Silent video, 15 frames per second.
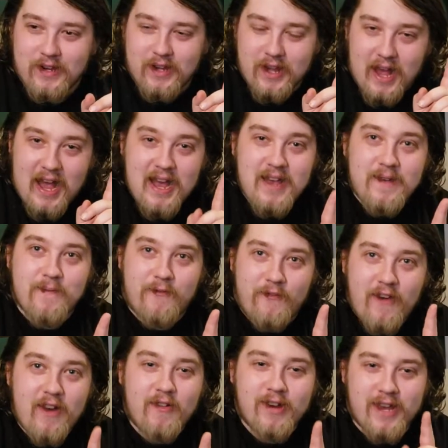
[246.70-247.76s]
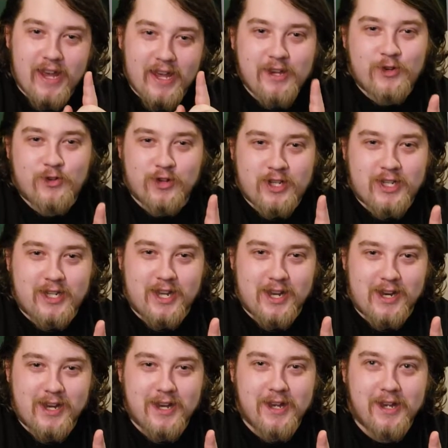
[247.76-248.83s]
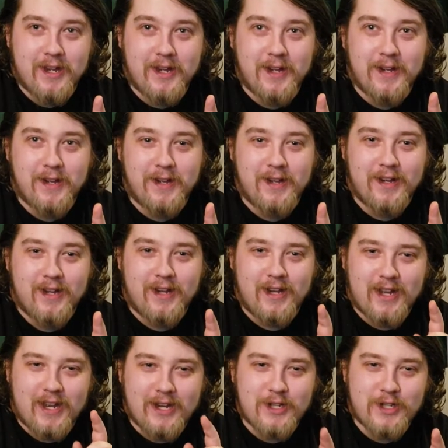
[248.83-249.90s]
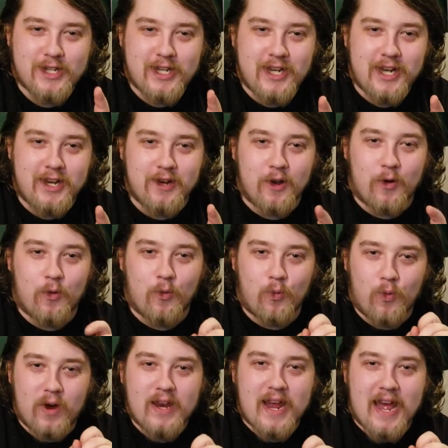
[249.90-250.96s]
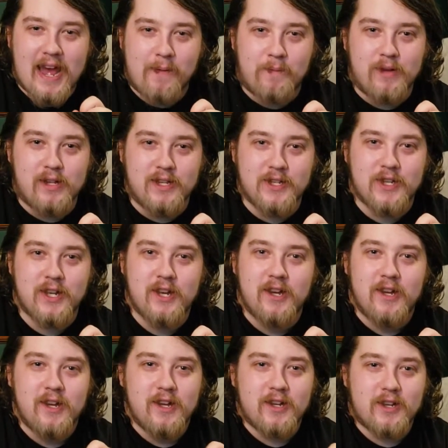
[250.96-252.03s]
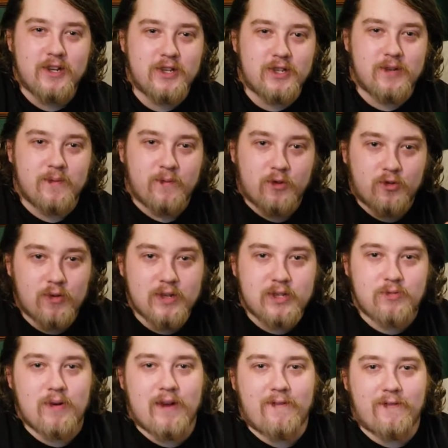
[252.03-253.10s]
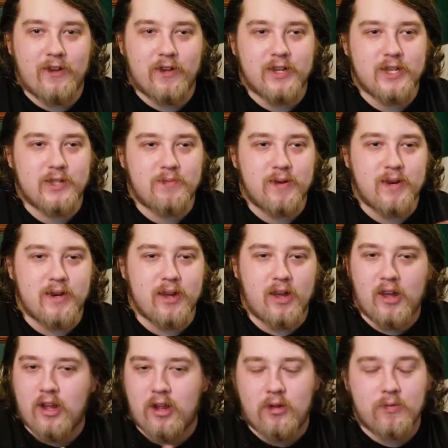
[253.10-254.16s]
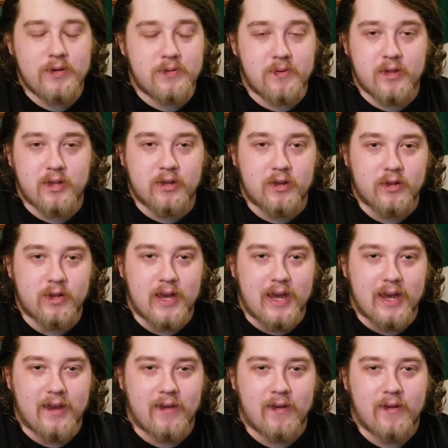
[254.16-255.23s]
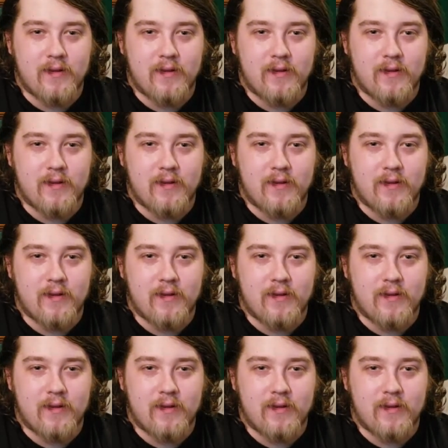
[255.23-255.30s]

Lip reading: I am very interested in seeing what happens, because Chris Redfield has always been the good guy.